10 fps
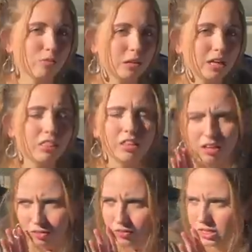me.
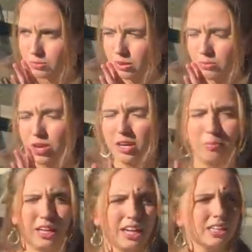Thank you, Facebook
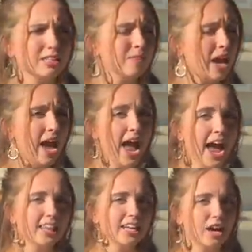Marketplace.
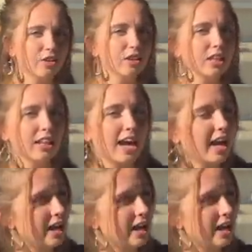And then other than that, I